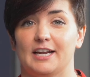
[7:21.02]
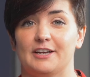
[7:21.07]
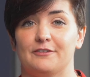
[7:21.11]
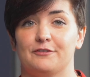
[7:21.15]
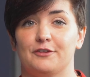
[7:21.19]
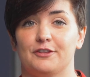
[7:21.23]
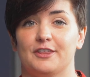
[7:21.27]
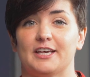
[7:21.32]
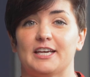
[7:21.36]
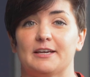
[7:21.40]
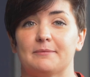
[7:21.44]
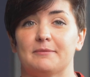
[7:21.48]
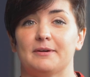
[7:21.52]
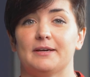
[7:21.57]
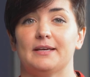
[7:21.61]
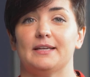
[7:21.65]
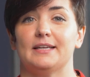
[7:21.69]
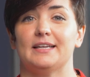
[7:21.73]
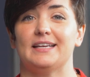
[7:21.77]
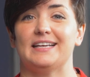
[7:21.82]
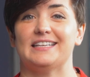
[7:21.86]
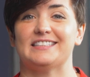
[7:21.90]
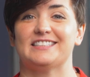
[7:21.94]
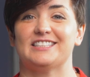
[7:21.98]
And if you think of
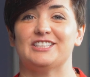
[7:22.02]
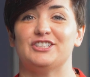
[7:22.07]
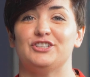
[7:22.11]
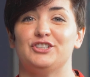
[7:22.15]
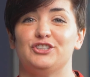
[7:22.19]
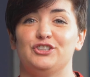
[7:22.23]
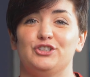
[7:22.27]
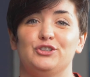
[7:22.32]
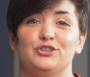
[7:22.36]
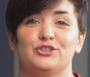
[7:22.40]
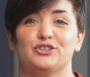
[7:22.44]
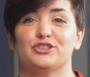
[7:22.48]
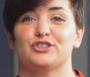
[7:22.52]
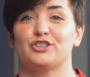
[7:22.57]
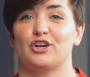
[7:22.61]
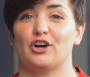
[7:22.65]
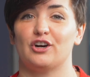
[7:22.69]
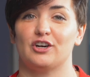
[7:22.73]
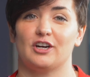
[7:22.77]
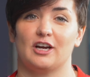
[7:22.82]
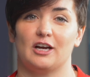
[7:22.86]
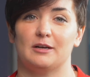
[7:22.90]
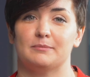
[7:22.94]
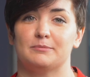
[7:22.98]
it, it's a new
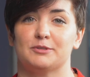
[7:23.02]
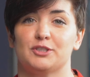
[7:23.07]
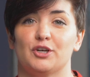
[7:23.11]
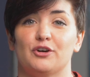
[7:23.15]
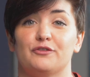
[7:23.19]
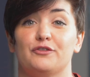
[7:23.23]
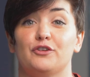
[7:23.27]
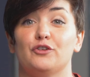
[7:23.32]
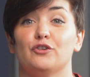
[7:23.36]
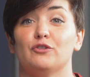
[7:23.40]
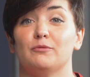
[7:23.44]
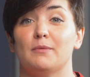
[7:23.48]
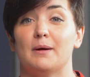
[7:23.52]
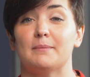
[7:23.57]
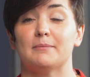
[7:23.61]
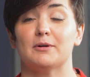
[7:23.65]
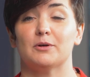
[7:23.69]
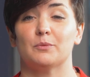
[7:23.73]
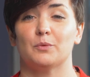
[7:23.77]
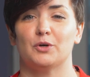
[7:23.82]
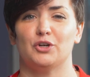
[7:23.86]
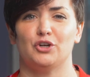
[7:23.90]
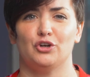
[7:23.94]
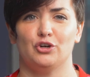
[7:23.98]
startup. So if you remember
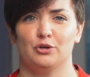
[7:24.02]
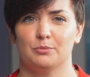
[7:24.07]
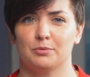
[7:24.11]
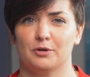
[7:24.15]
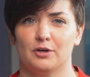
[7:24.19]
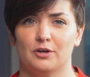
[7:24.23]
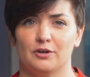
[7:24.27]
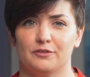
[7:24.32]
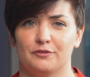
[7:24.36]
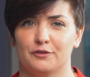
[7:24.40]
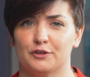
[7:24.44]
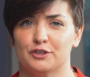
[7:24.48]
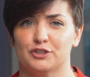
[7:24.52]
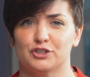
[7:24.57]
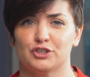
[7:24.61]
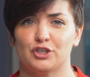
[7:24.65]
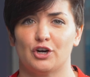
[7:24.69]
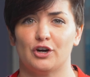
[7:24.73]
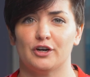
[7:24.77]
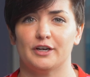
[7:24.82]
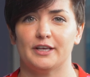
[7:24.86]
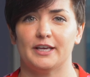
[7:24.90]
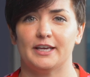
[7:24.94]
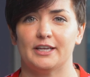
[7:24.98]
when Uber first
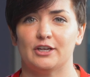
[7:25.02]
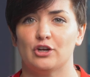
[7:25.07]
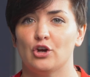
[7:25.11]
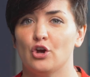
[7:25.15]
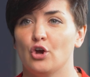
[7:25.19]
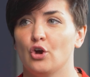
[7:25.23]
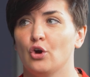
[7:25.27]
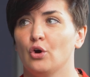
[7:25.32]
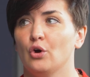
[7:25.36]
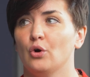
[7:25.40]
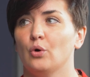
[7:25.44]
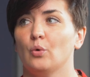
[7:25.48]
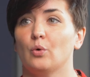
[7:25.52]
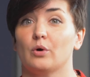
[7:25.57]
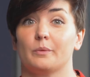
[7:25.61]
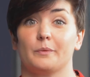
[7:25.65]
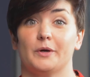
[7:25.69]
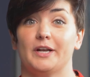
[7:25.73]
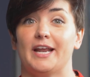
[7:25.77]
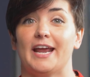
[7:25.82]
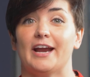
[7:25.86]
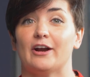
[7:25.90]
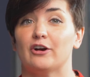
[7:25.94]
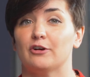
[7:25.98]
started, or
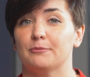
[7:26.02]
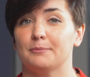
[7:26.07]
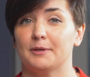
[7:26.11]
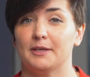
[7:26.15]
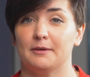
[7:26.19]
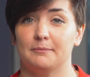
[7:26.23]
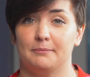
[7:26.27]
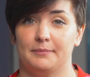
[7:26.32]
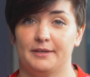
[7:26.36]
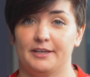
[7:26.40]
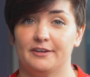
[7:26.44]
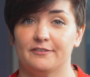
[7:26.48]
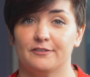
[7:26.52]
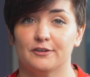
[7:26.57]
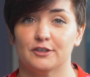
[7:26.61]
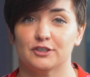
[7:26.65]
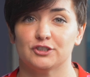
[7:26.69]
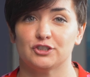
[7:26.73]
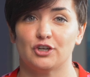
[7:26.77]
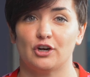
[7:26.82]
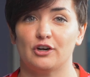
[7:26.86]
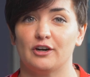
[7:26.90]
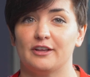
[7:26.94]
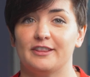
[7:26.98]
when Airbnb first
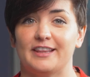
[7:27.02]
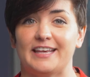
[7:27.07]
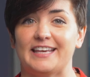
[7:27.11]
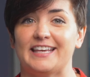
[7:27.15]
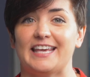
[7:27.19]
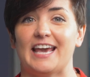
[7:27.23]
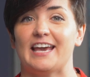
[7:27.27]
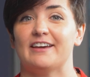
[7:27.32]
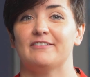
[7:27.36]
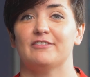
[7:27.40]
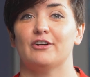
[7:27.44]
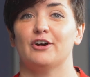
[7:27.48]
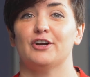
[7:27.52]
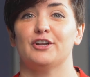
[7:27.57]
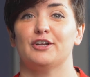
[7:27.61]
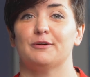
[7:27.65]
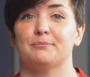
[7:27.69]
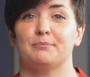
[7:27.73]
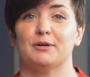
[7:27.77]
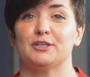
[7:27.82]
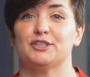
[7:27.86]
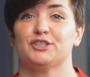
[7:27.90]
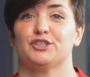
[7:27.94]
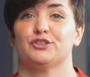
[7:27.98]
started, they gave out a
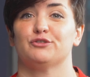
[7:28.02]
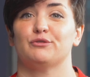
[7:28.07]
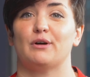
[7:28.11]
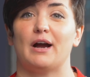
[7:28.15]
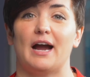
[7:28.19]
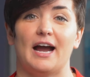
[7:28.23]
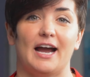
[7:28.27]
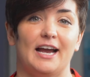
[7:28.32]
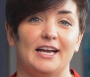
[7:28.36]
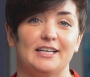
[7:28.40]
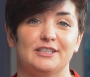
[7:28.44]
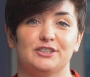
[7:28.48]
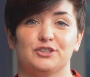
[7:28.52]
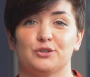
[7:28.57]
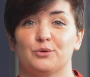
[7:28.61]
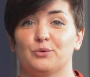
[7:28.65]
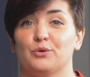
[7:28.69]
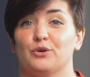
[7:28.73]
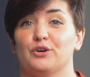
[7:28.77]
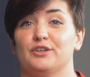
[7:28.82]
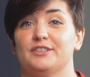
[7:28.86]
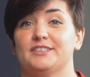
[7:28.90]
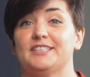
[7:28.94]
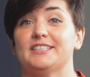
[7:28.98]
bunch of rides
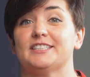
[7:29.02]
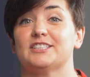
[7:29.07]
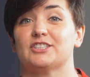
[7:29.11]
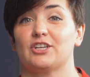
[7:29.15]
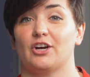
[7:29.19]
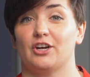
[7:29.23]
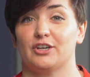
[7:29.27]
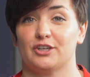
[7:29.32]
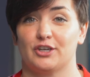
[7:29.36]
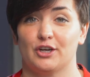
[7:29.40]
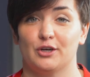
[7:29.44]
or discount